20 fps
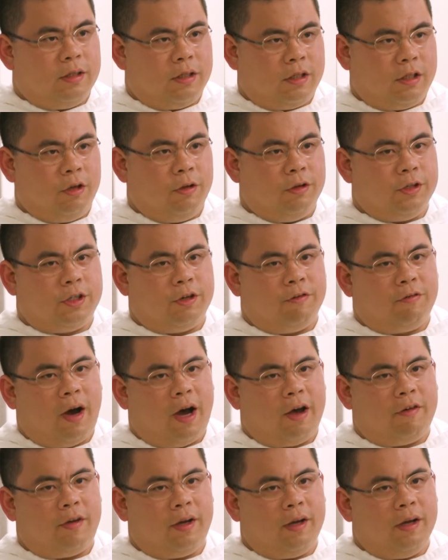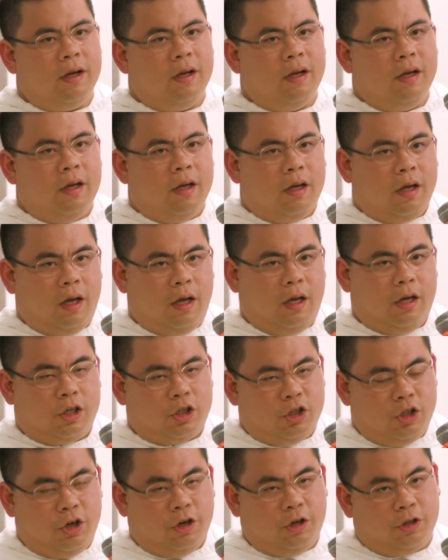still surviving in a
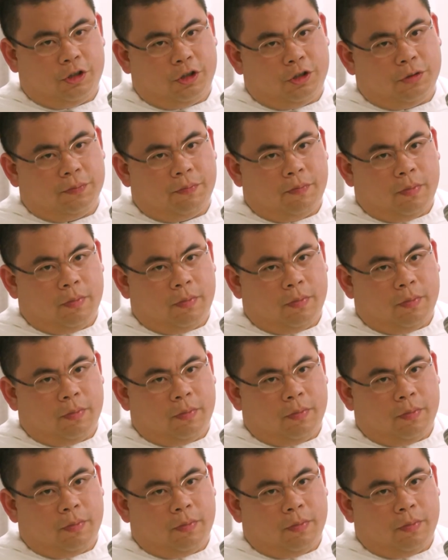church.